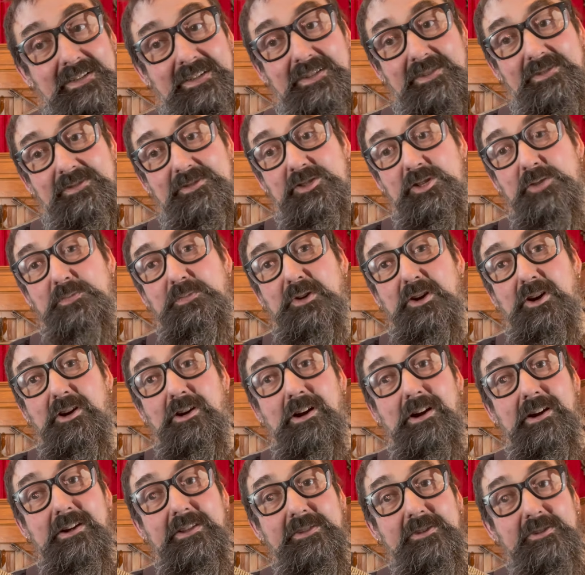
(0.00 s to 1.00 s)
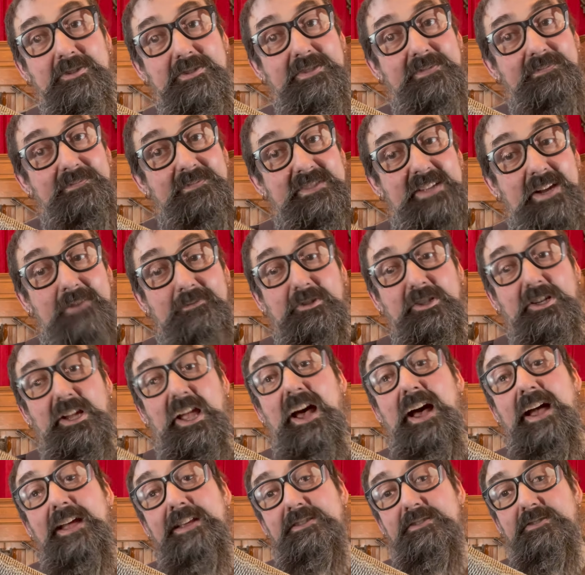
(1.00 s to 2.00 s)
super hard. There's several
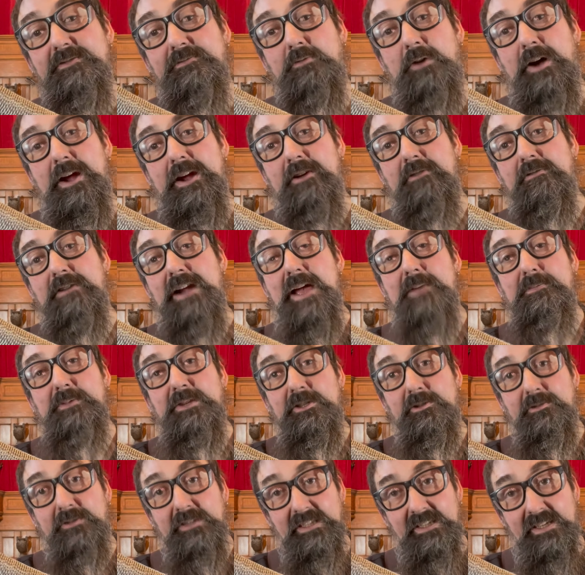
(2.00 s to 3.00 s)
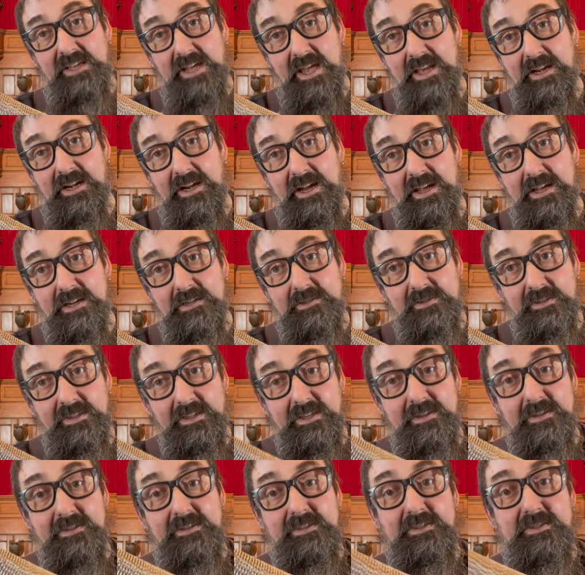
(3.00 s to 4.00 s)
kinds of wire wrapping you can get, actually.
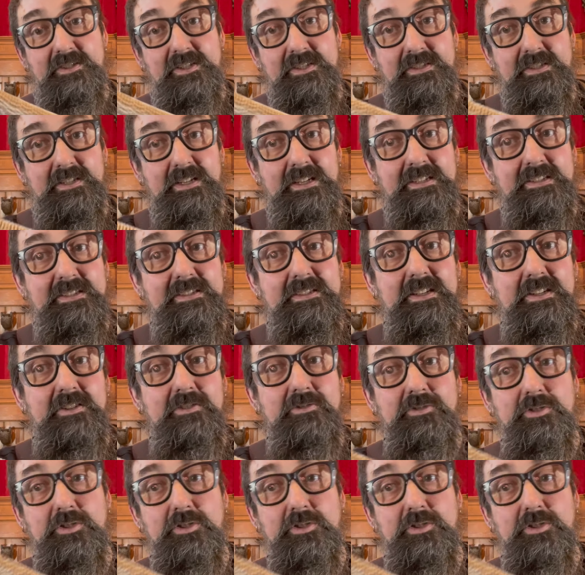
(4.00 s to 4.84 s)
This is just a single